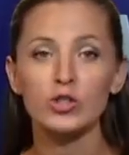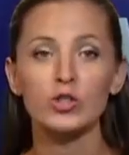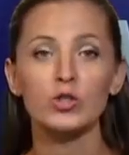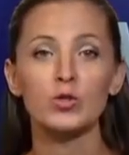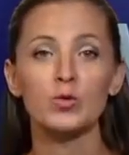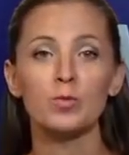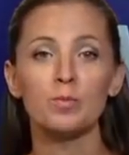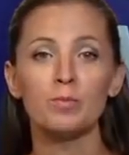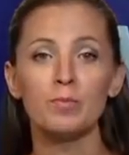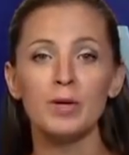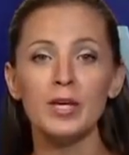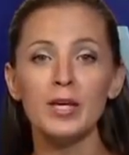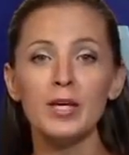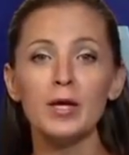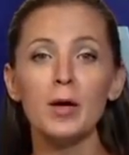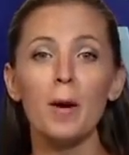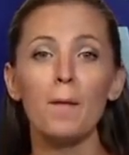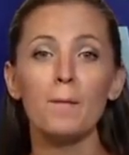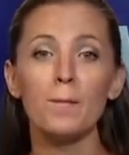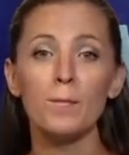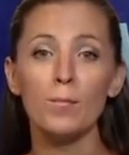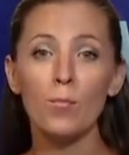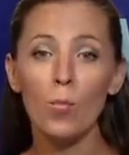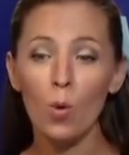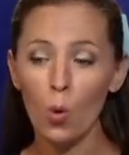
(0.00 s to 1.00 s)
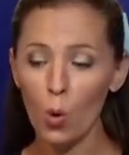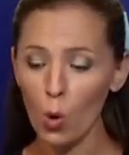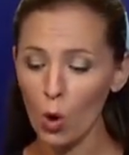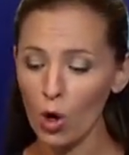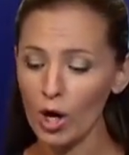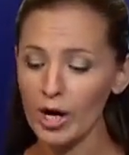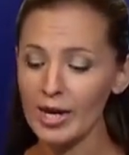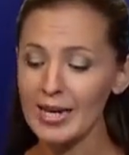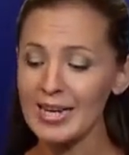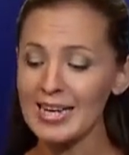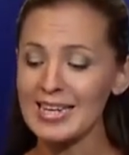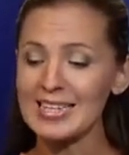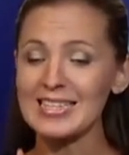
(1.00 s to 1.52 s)
to be more
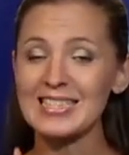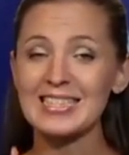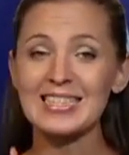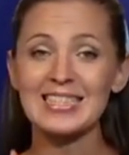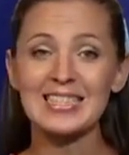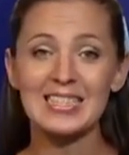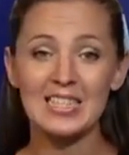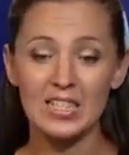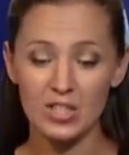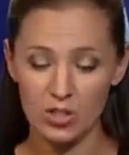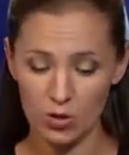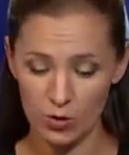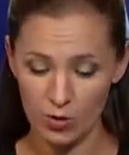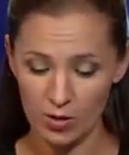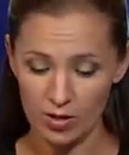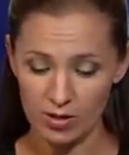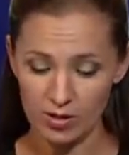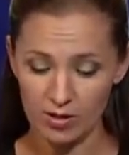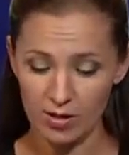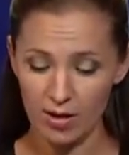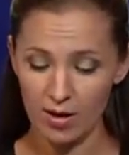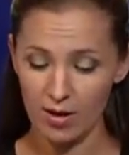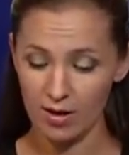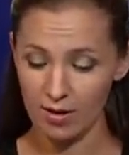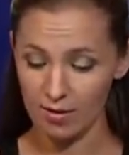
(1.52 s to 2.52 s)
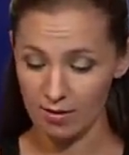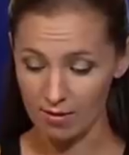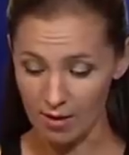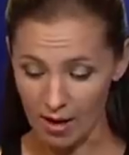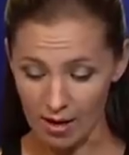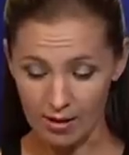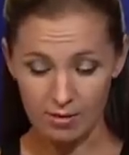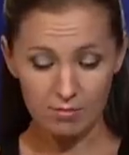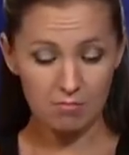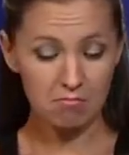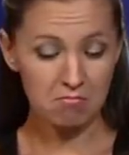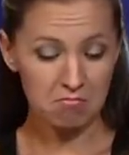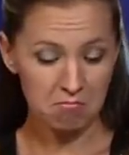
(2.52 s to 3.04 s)
considerate
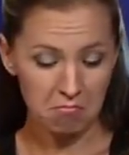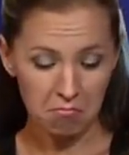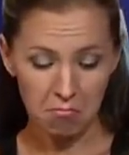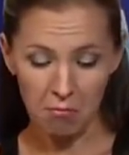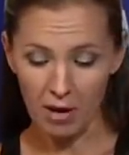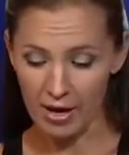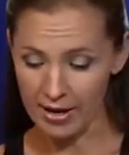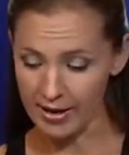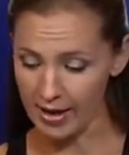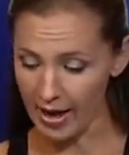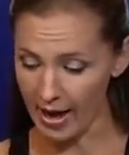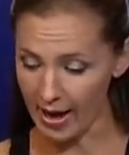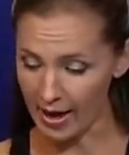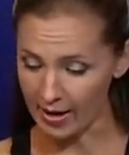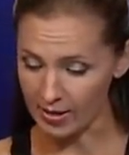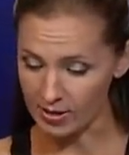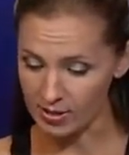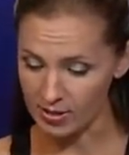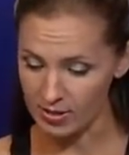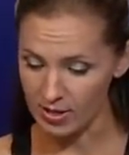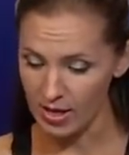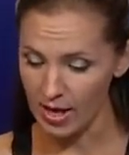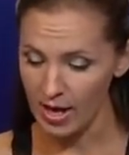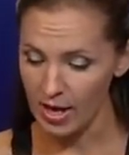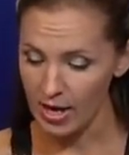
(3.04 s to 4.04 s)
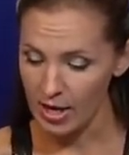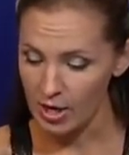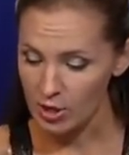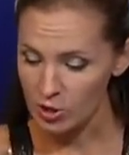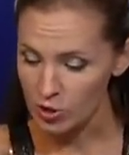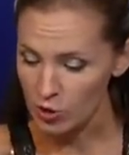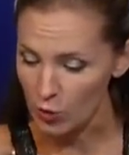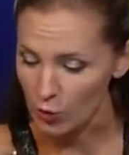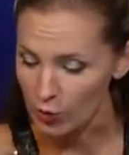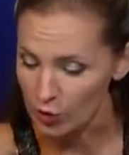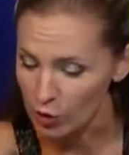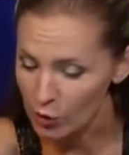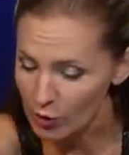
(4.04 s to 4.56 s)
than my ex.
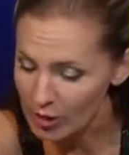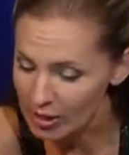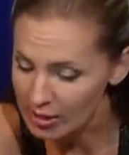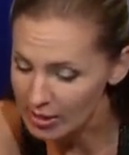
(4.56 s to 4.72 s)
So you can